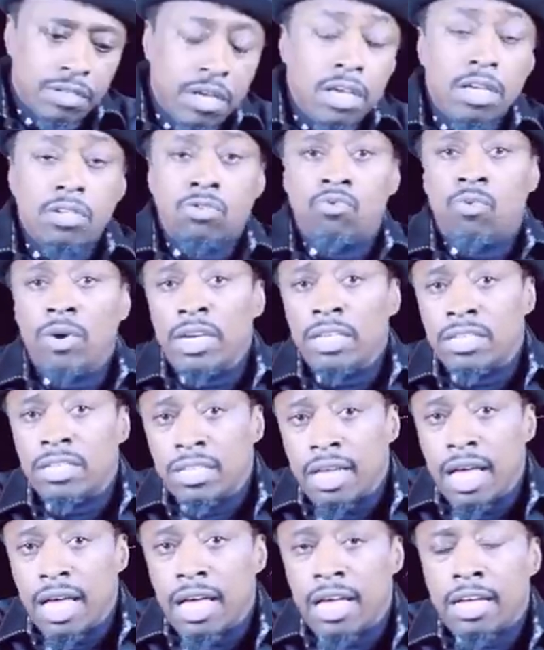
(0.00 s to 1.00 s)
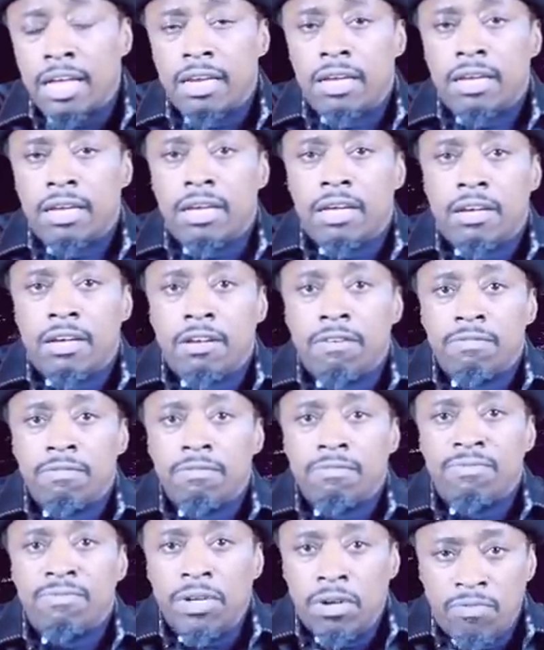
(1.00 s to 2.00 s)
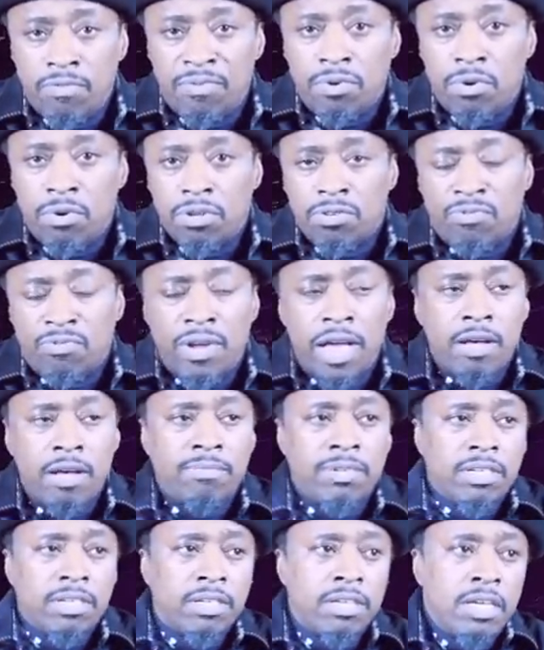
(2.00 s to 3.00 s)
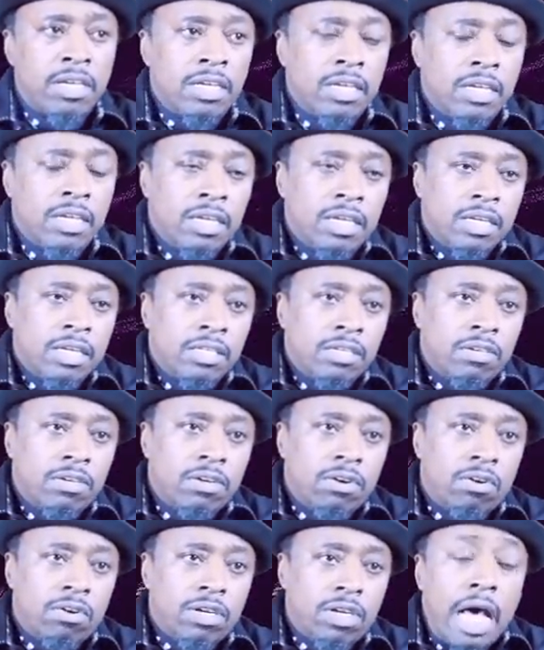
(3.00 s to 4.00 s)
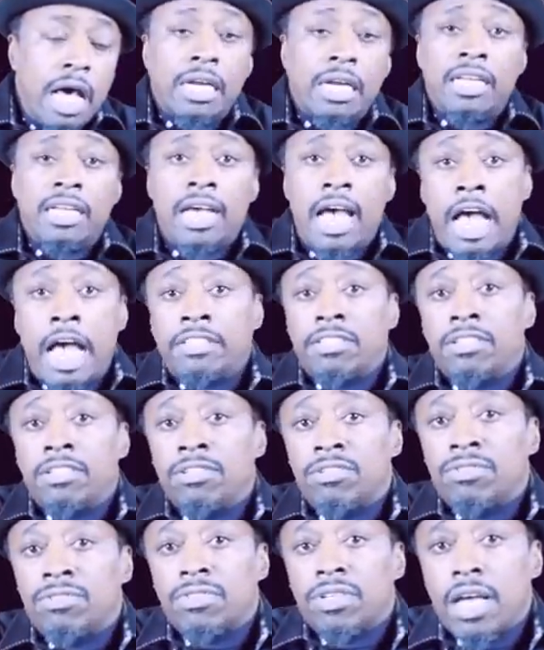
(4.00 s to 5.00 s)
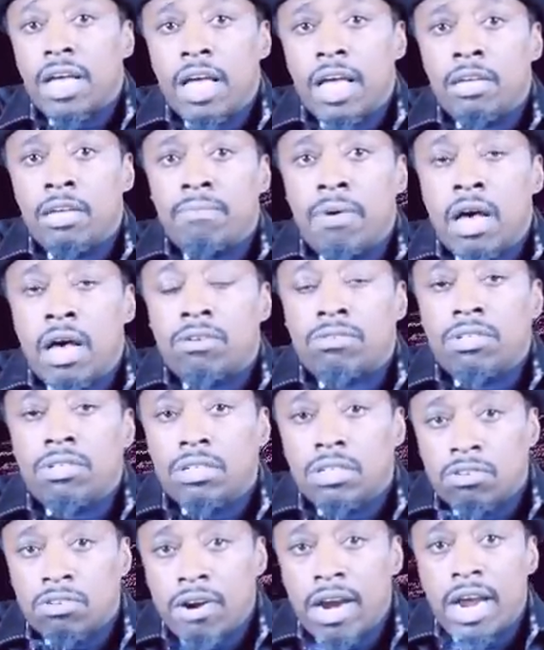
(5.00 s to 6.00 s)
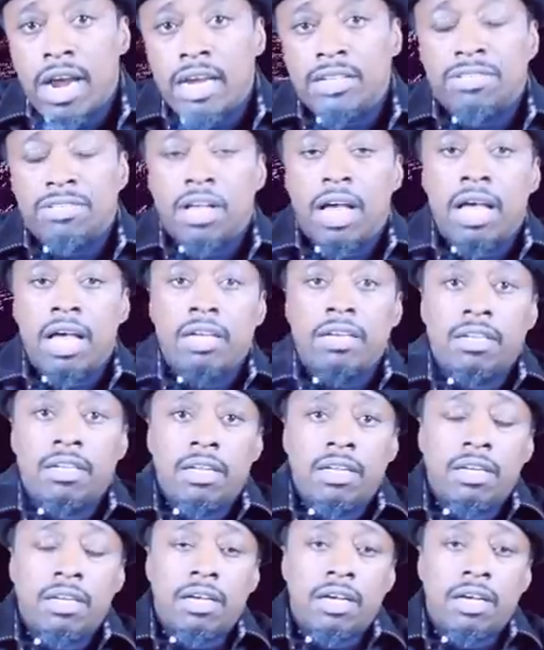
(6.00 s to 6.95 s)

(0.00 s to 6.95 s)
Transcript: It's really sad. Uh, feel for his family. You know, a lot of the actors came out to the crash site and